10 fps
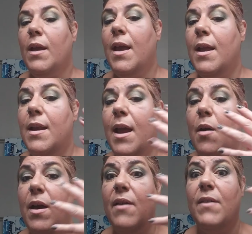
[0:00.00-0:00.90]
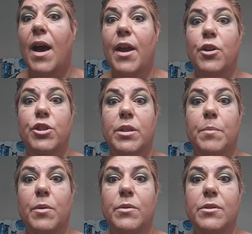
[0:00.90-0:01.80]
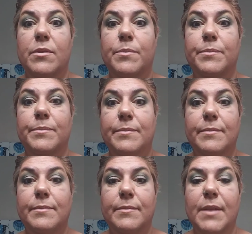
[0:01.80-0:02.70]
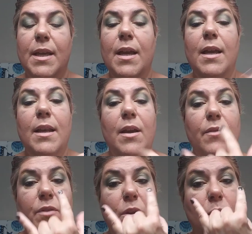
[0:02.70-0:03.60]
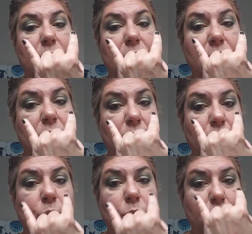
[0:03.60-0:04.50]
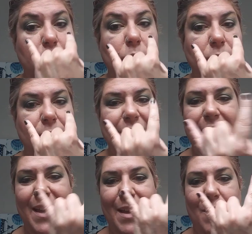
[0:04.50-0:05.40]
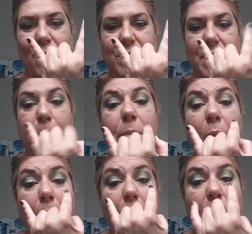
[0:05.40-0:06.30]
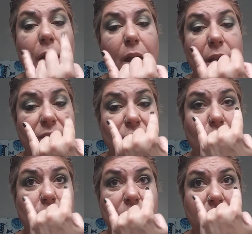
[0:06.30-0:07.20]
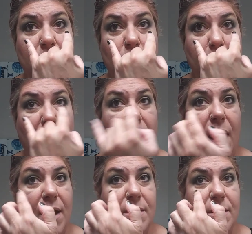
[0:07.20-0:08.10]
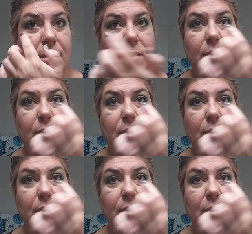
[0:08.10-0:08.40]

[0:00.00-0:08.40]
And now I have higher cheekbones. Now if you notice these two, hey, horns up. If you notice these two pods,